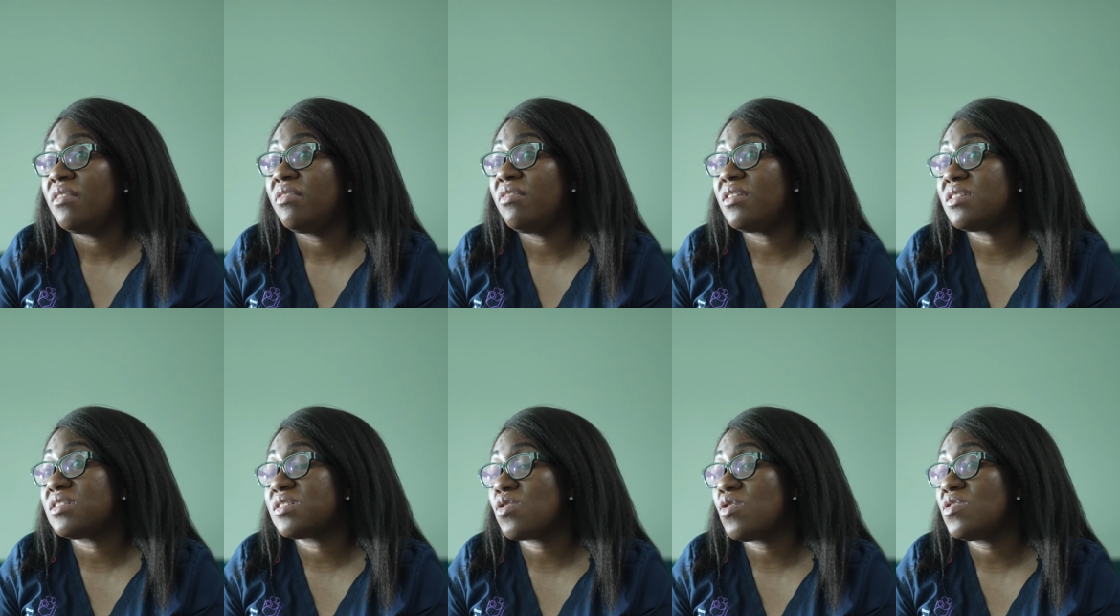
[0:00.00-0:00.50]

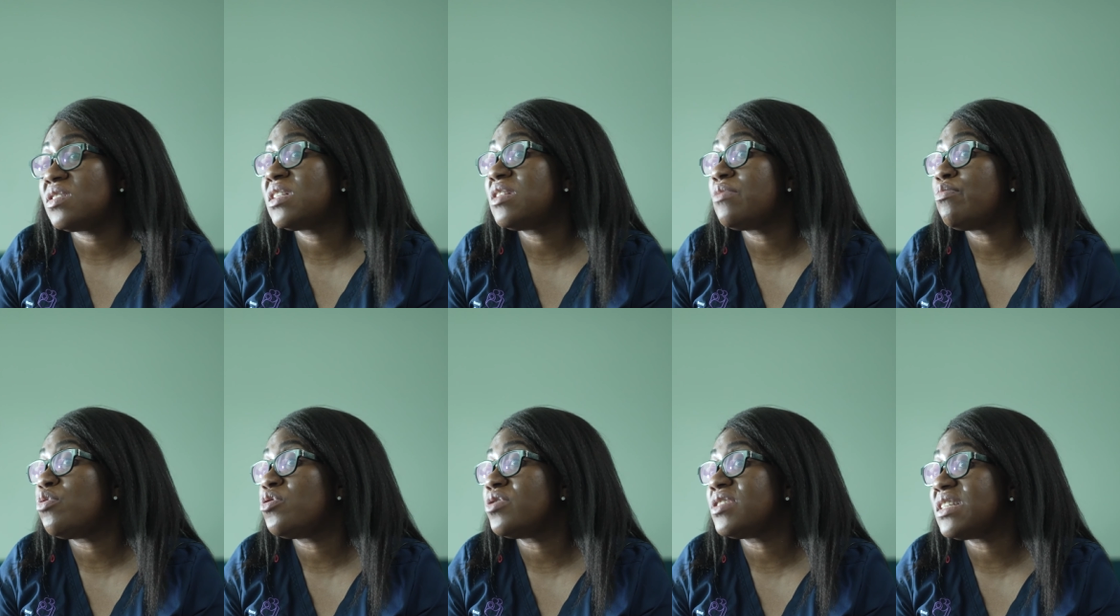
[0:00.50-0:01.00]
discuss the
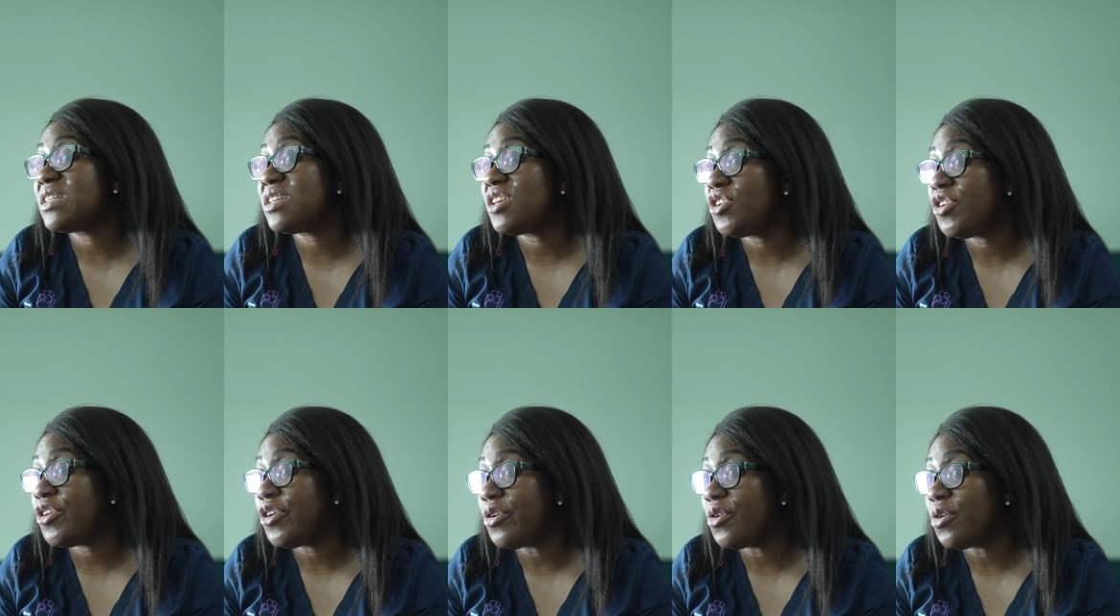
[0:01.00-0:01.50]

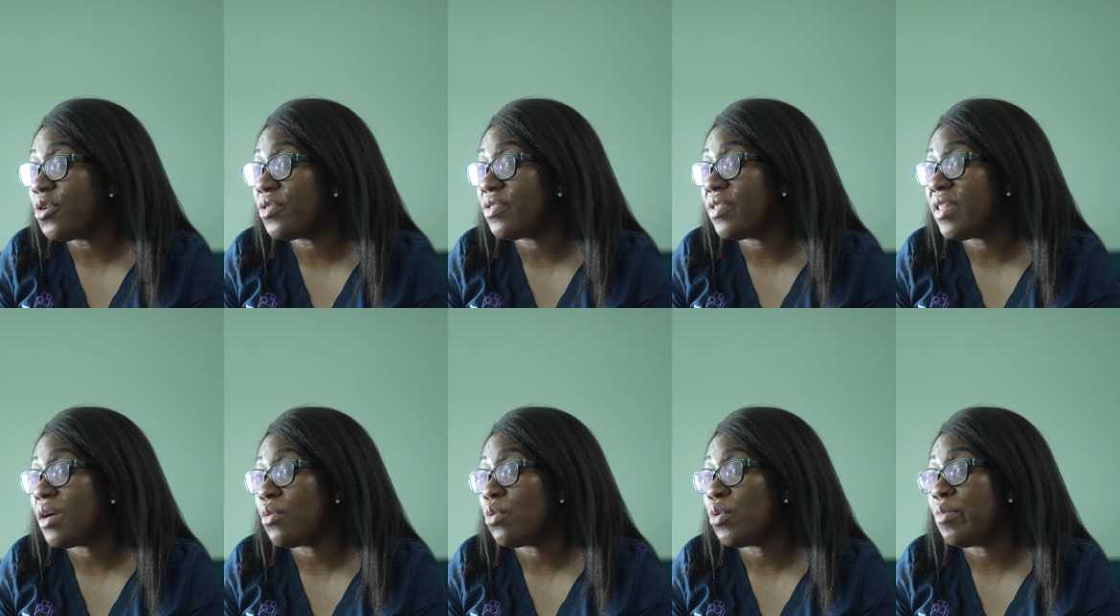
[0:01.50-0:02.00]
procedure
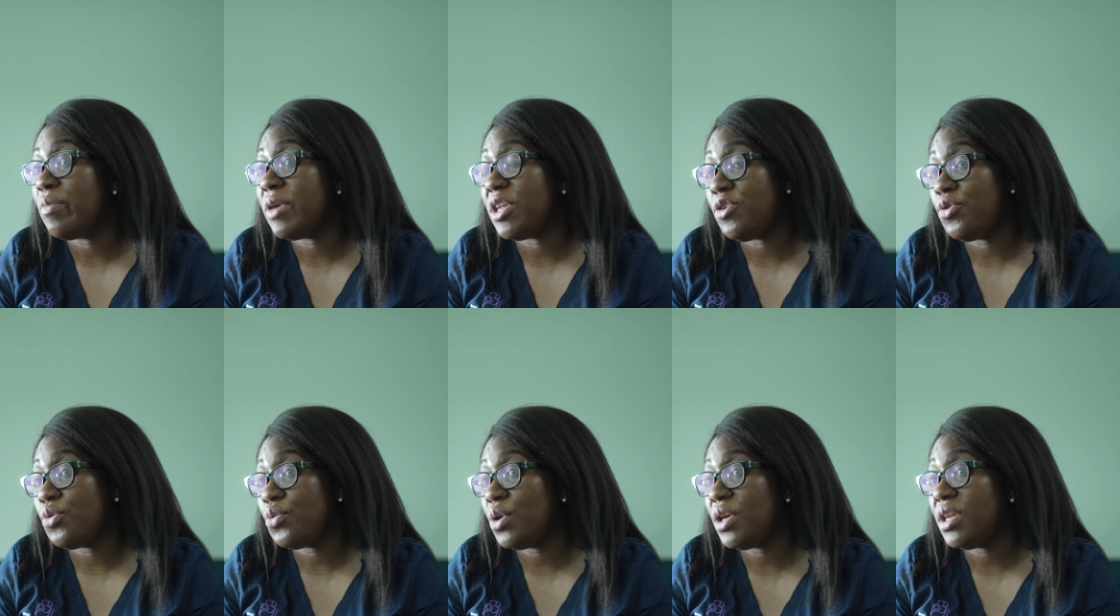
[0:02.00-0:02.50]
that we'll be
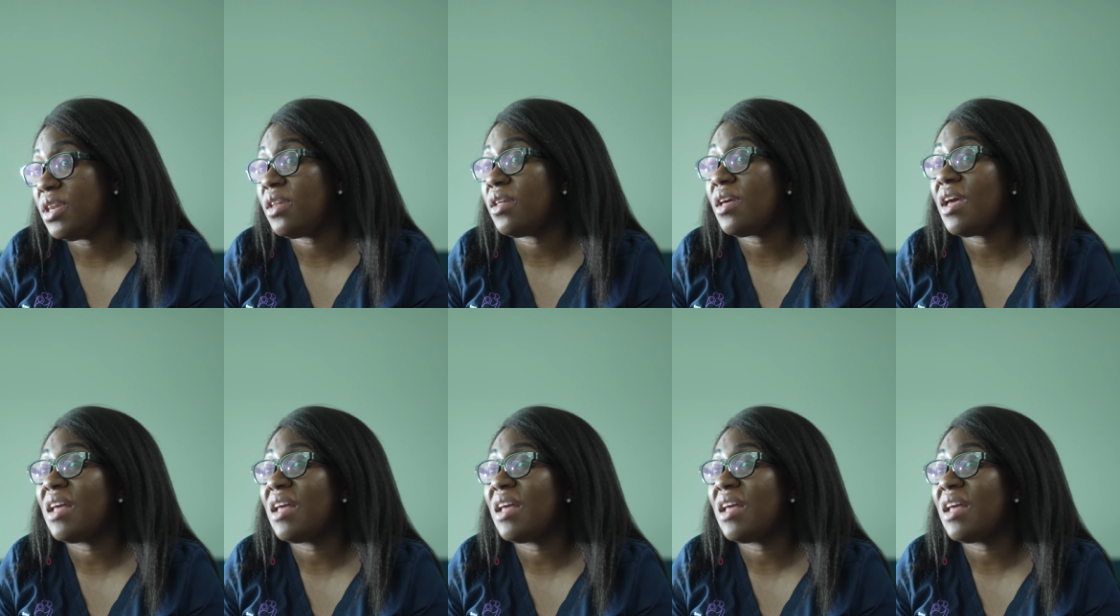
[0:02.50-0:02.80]
doing,